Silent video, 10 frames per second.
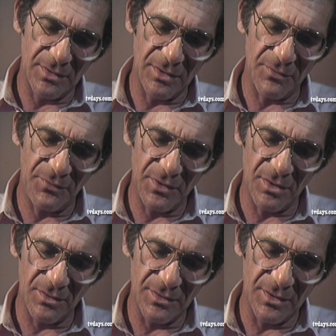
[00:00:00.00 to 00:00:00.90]

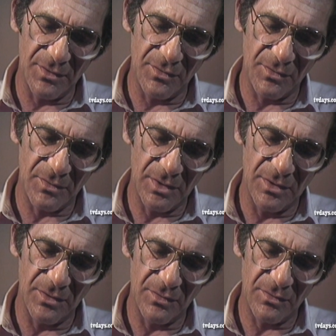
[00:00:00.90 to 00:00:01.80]
Deerfield is,
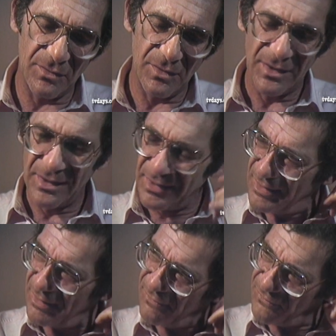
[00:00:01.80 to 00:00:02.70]
is
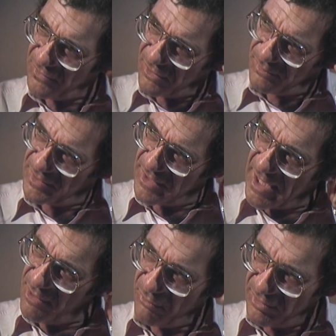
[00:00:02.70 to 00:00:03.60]
a film that
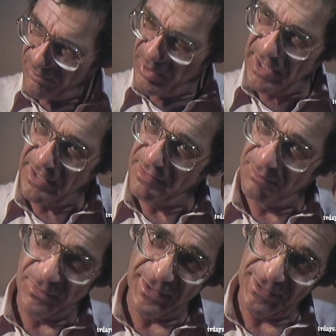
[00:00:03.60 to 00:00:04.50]
I would have
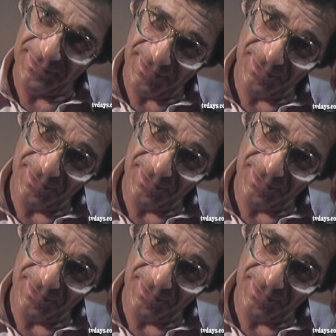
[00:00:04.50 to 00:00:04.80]
paid money to